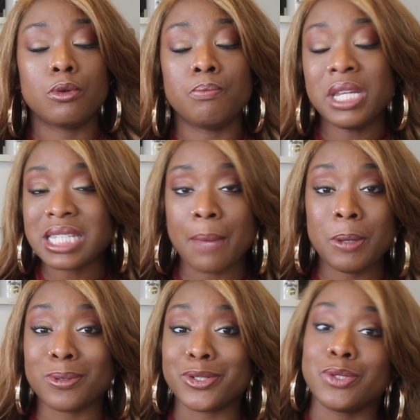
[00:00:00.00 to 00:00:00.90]
Many times
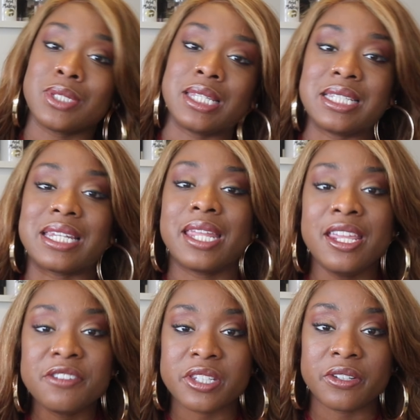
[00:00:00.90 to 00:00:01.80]
people are using these
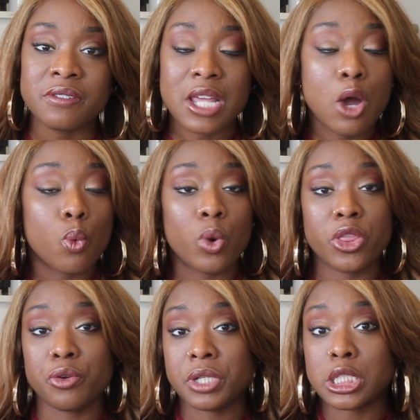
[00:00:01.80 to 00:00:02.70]
adhesives,
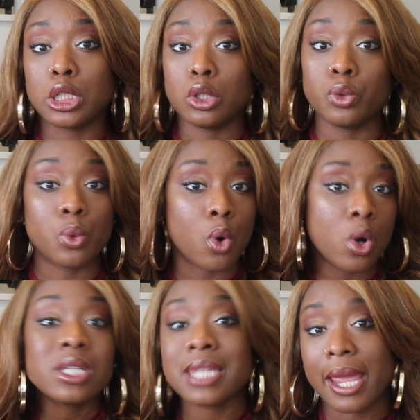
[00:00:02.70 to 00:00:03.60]
whether it's glue
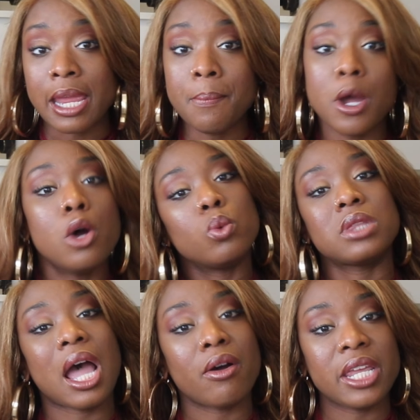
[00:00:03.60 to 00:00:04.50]
or tape,
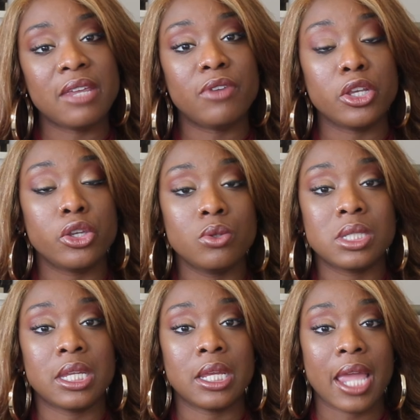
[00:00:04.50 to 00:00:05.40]
without even
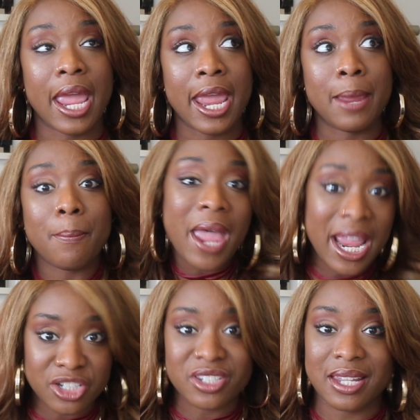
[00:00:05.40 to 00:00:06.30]
using a
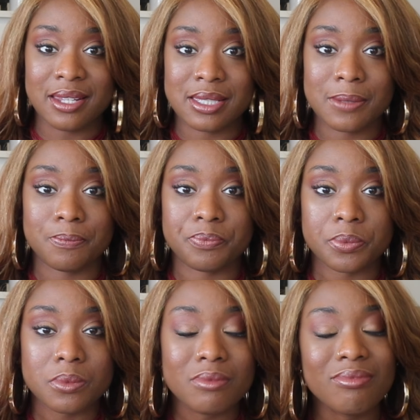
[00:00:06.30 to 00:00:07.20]
patch test.
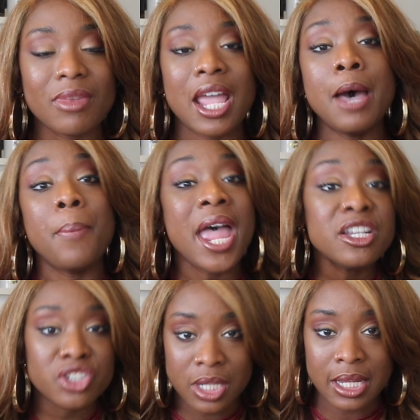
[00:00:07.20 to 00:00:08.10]
A
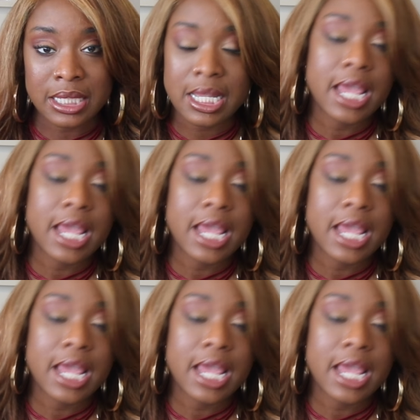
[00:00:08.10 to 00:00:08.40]
patch test